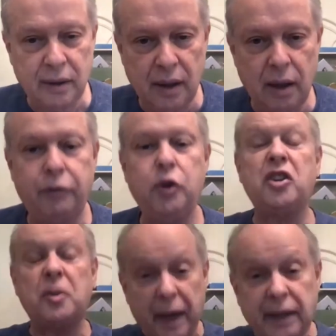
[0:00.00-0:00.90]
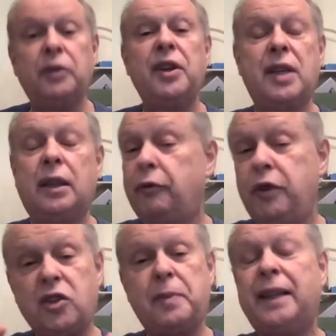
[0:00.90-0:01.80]
If you expect a result, if you
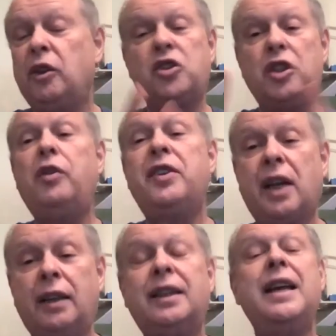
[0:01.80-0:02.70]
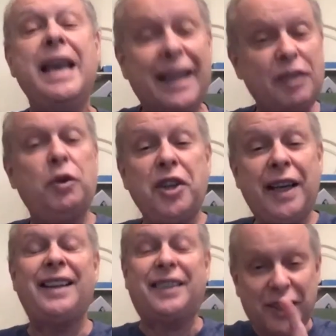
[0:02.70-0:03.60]
expect there's no result, that's what you
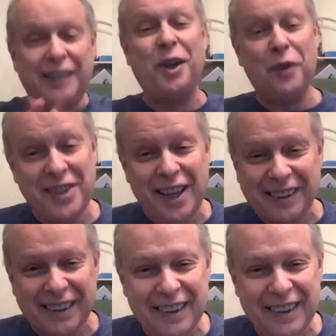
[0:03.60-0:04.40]
get, you get no result.